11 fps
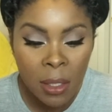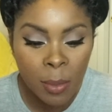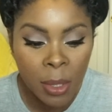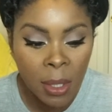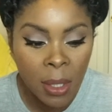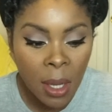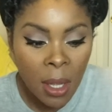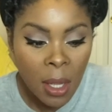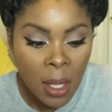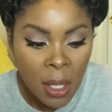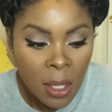But
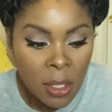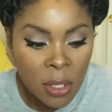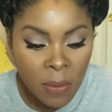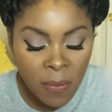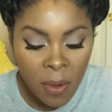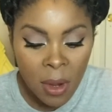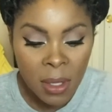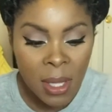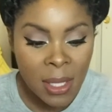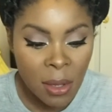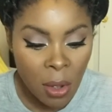so far,
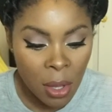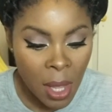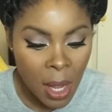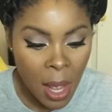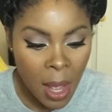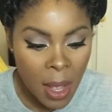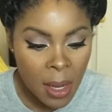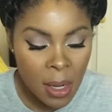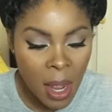that's all I got.